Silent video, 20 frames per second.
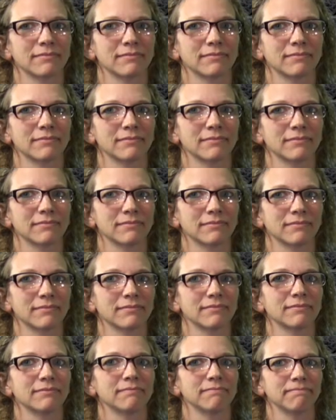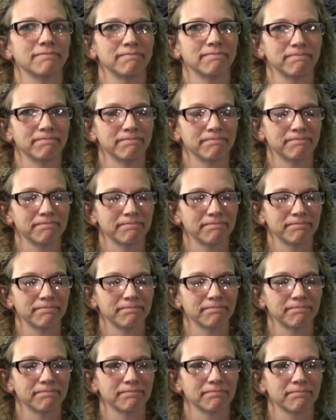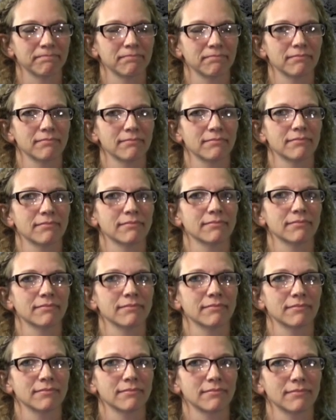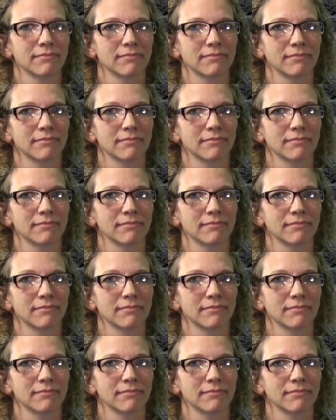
[no speech]